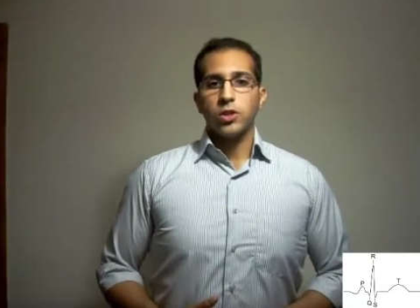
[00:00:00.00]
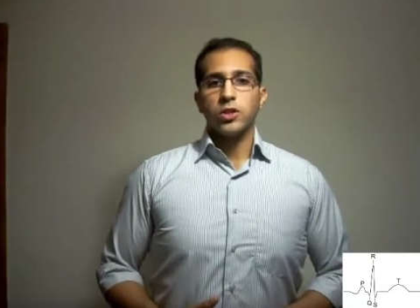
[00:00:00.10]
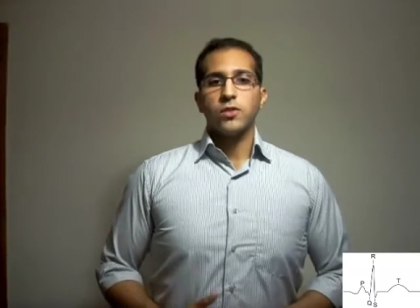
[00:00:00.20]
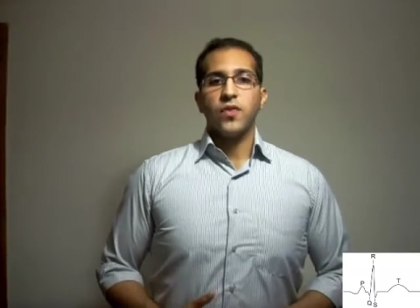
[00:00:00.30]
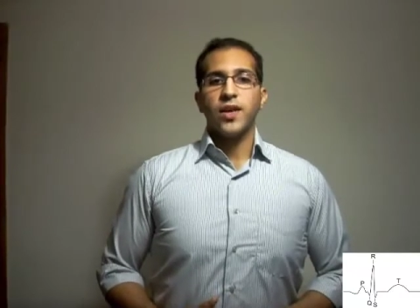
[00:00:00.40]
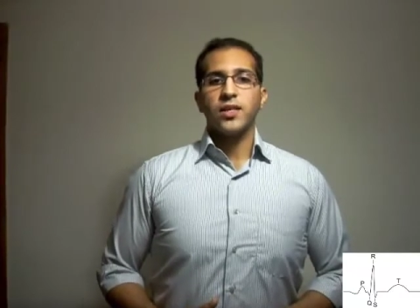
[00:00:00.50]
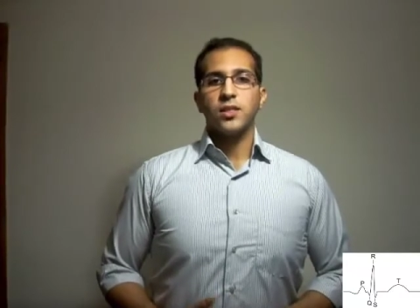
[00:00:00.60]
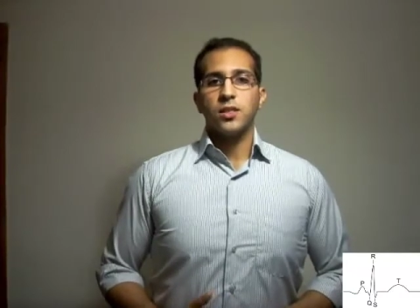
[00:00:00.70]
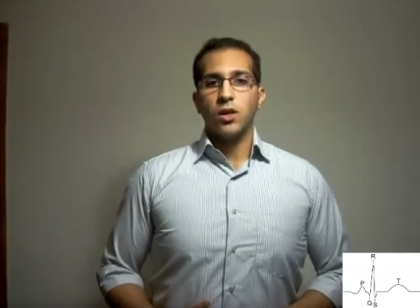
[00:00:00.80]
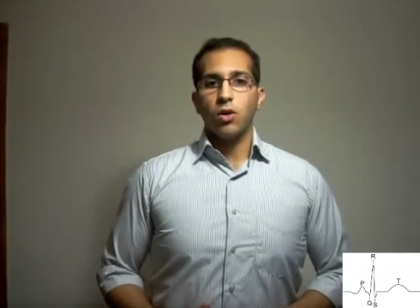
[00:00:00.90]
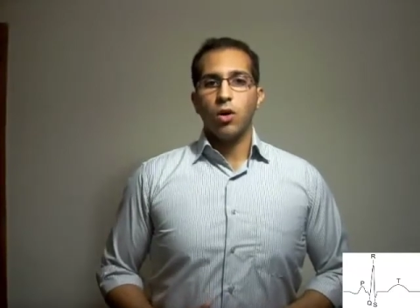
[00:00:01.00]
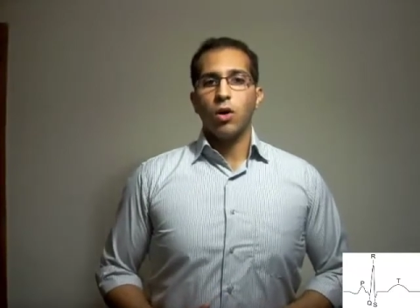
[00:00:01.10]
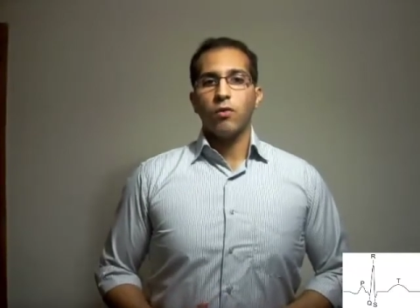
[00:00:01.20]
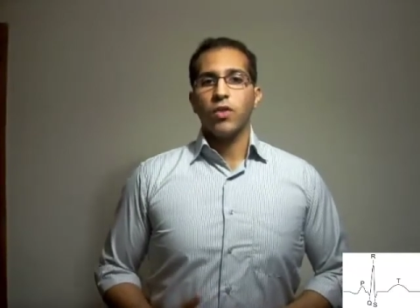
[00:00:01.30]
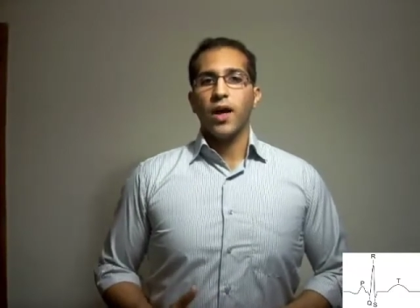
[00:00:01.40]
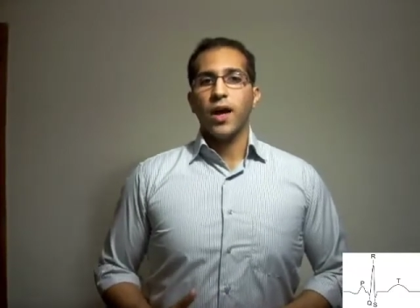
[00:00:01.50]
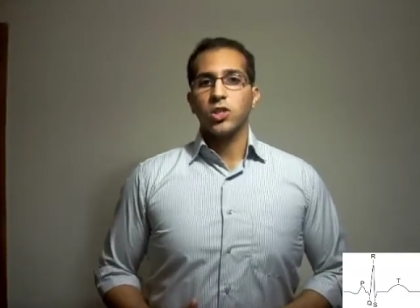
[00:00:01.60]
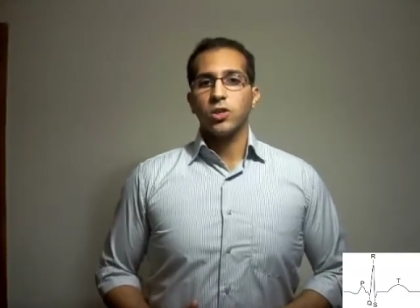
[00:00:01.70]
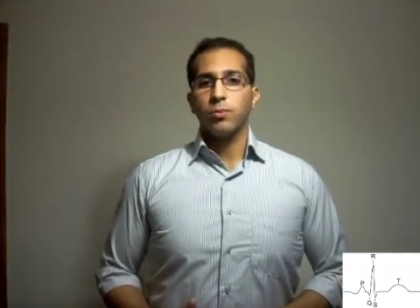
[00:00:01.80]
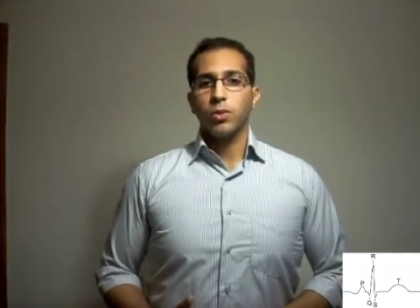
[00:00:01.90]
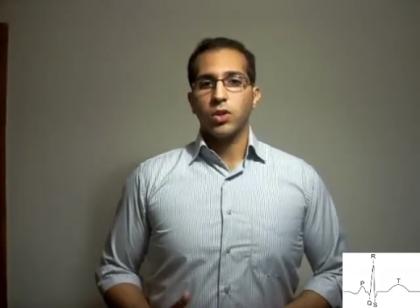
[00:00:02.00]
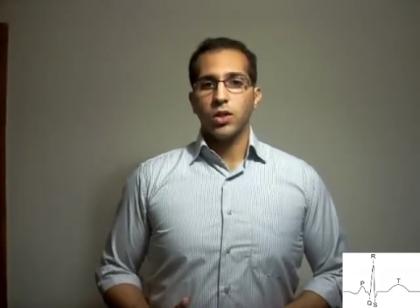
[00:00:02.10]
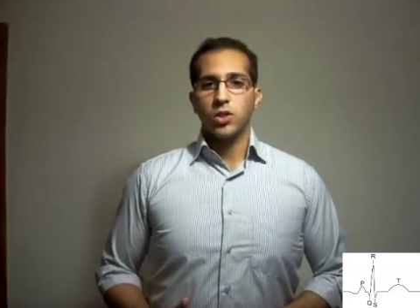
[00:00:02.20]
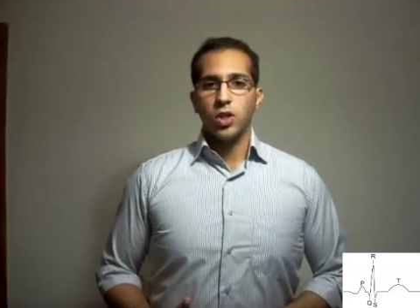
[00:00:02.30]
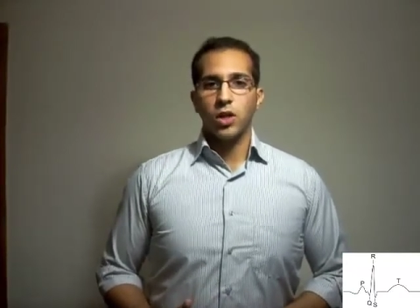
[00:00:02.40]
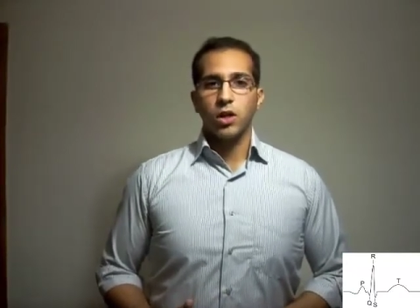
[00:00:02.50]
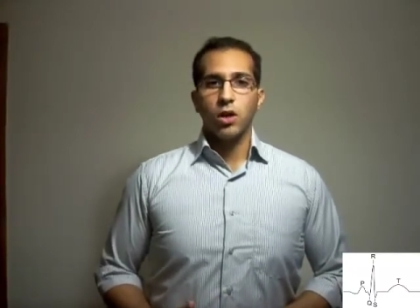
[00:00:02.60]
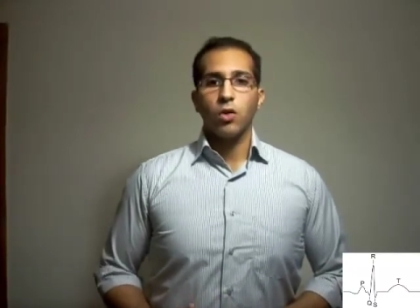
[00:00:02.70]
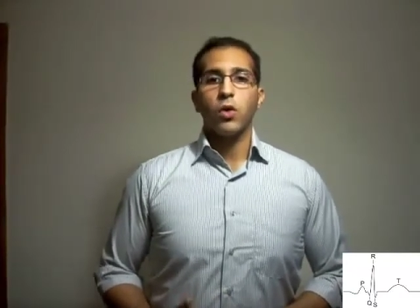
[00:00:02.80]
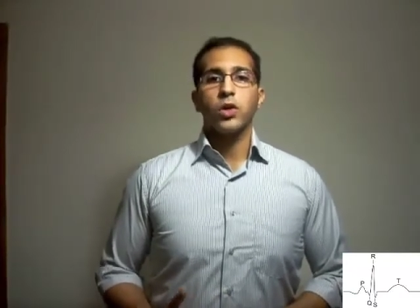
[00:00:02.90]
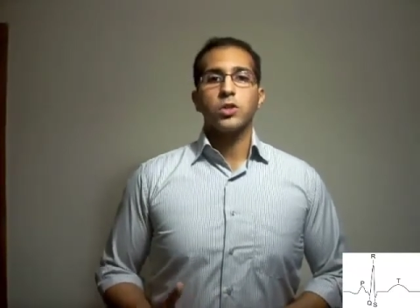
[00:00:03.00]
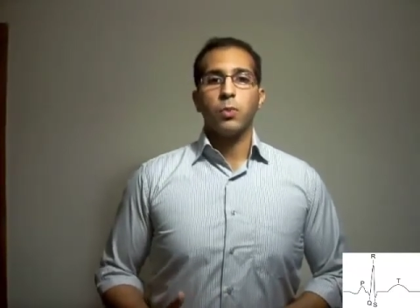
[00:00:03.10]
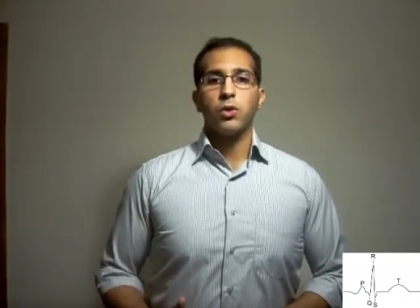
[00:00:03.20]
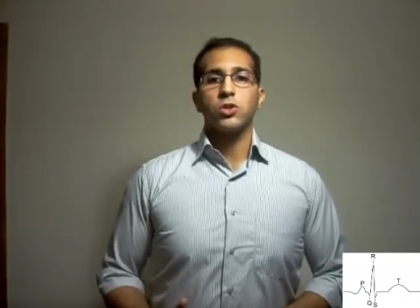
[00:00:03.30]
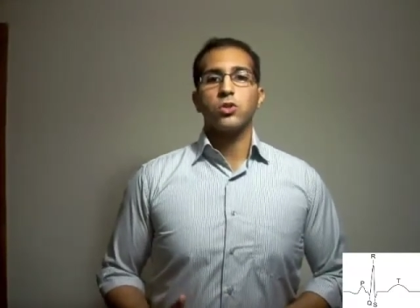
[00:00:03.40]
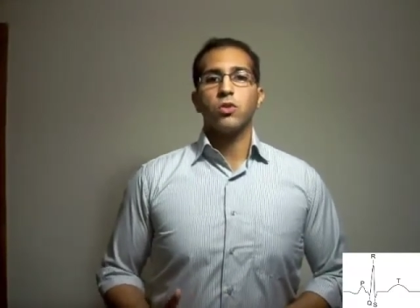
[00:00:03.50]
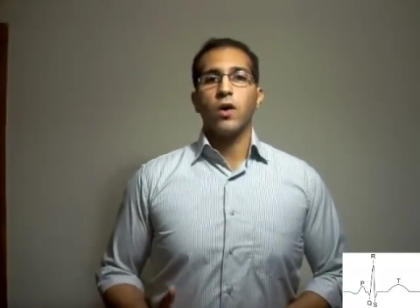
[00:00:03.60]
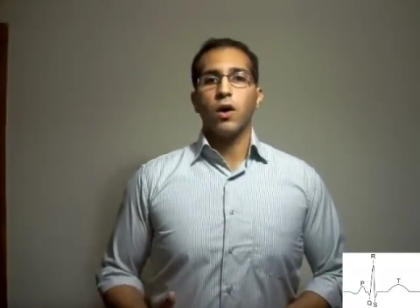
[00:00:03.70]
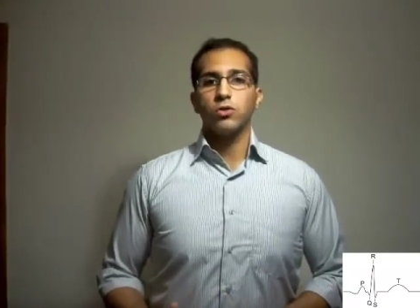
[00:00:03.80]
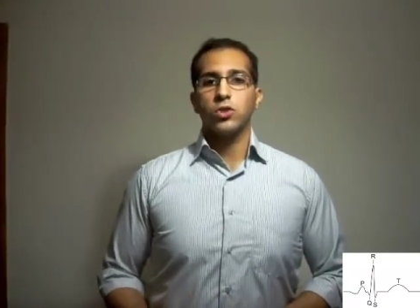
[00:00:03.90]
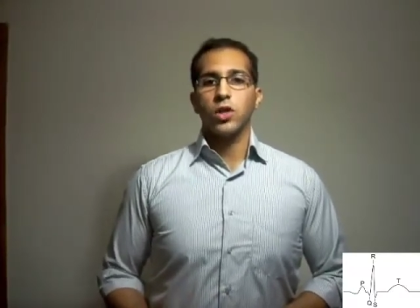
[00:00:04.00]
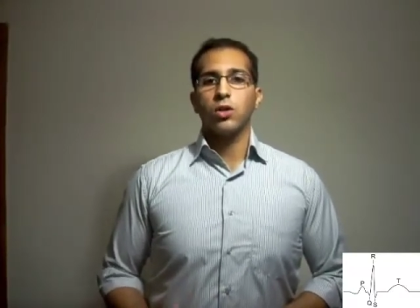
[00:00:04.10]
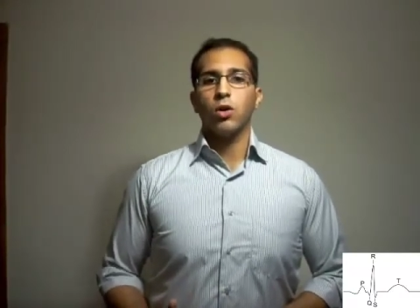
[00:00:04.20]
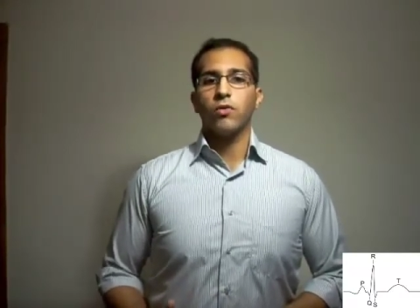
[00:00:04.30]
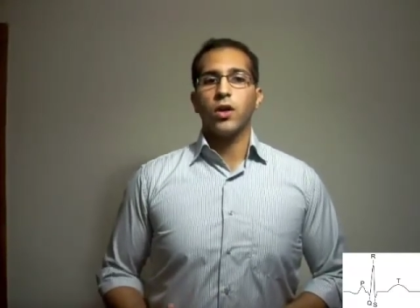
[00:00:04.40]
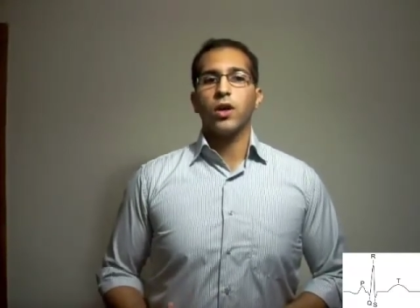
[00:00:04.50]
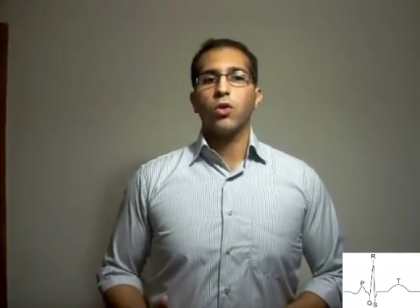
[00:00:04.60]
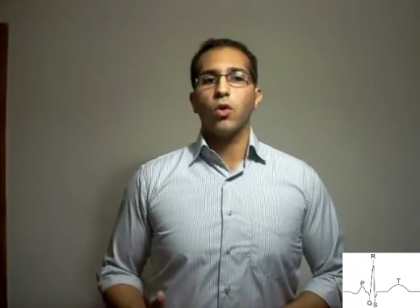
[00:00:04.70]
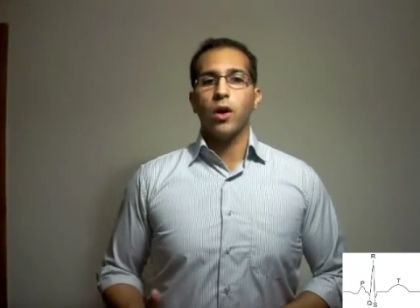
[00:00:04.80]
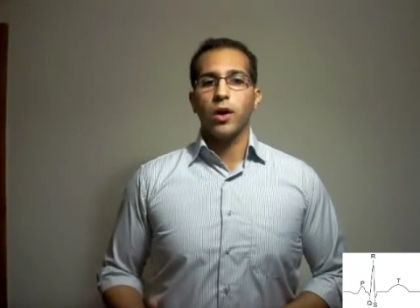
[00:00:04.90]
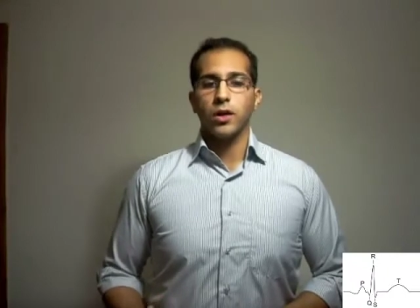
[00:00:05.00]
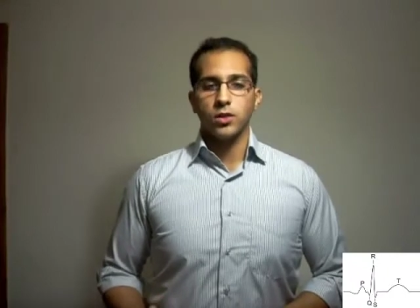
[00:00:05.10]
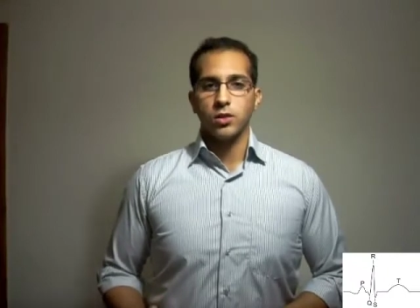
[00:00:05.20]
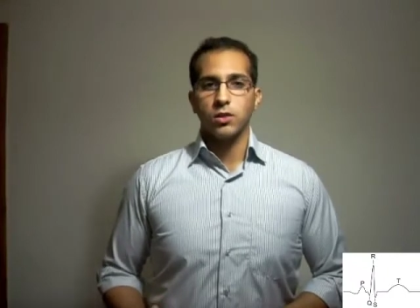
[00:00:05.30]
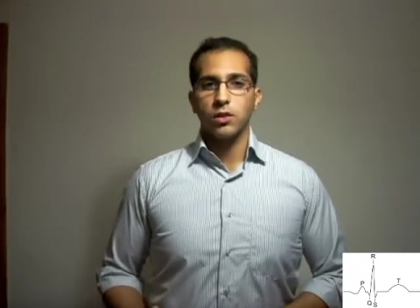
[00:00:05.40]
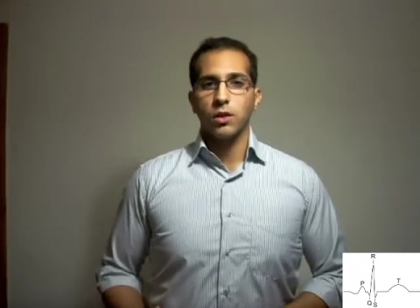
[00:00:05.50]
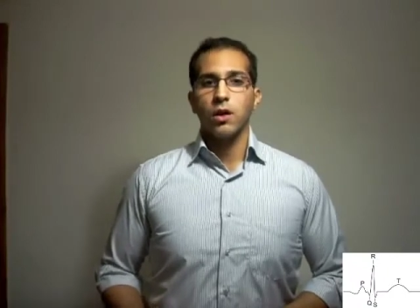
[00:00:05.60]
which is phase 0 of the action potential, corresponds to the onset of the QRS.